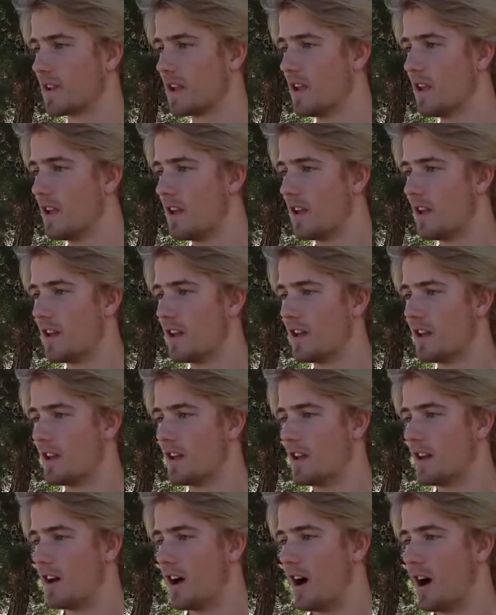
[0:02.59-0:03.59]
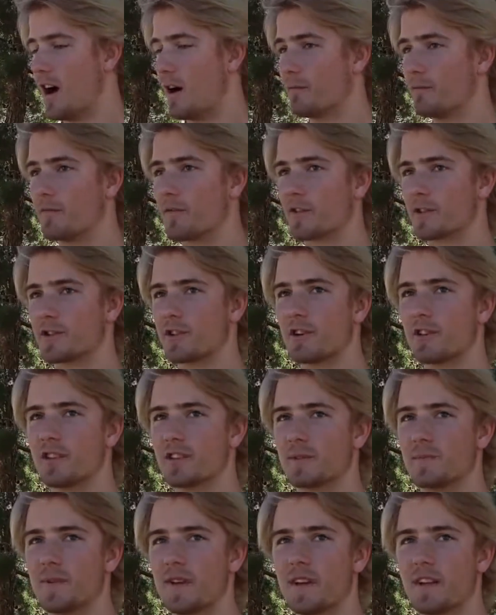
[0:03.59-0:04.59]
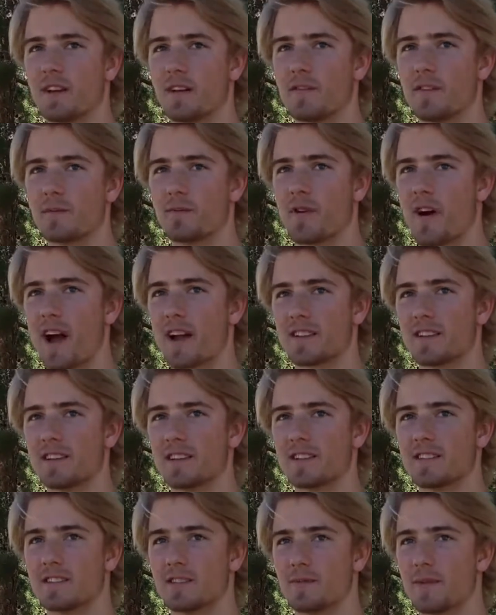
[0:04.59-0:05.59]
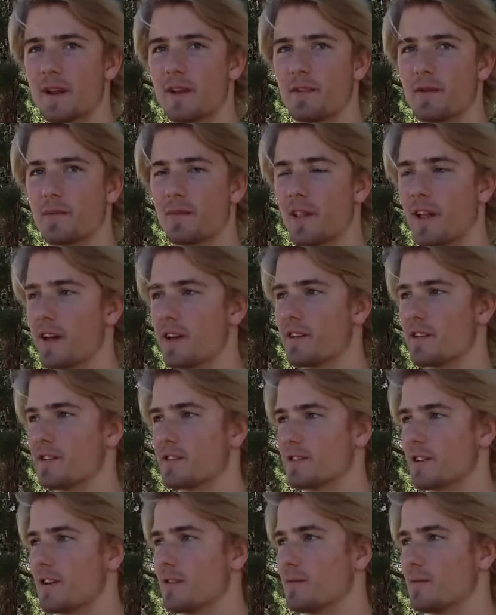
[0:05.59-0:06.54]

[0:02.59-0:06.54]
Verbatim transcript: The big, uh, Um, for sure, the speed of the practice, the speed of the players.